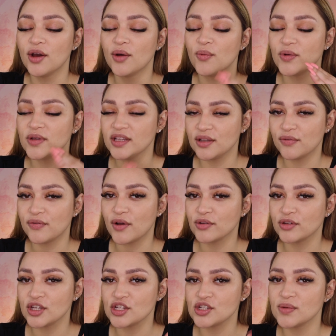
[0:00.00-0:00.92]
with this
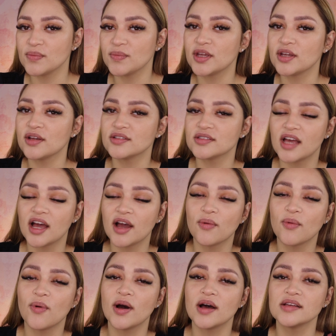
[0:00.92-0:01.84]
foundation, because
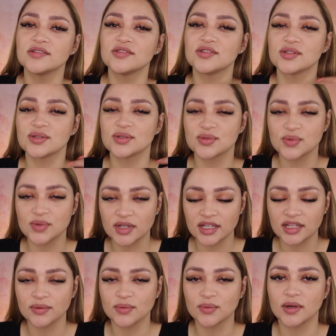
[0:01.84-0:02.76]
I was just
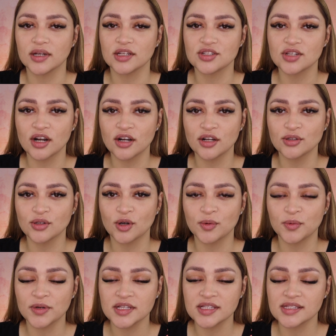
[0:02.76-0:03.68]
reading what Charlotte
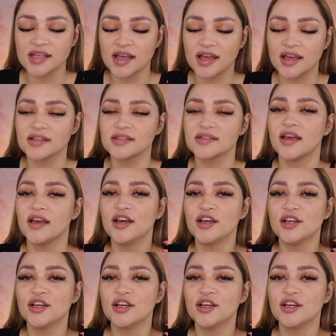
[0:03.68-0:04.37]
Tilbury says.